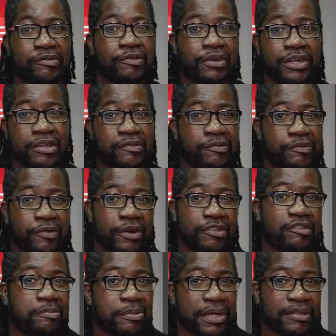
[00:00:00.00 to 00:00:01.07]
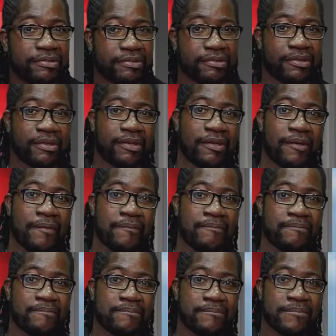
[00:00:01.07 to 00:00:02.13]
in the first place.
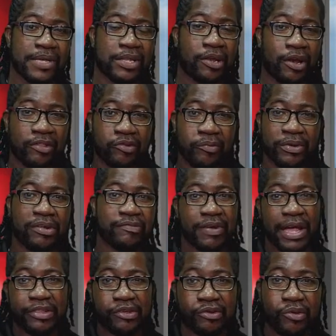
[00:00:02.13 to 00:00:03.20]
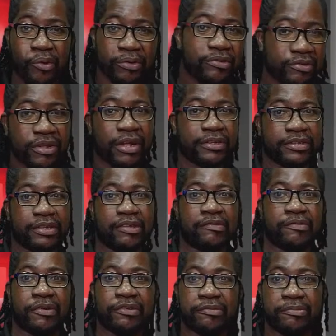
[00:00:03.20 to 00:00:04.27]
In order to win a fight, you don't start it in the
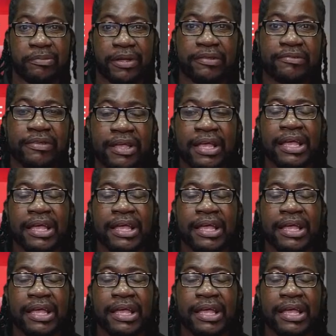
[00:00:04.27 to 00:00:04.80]
first place.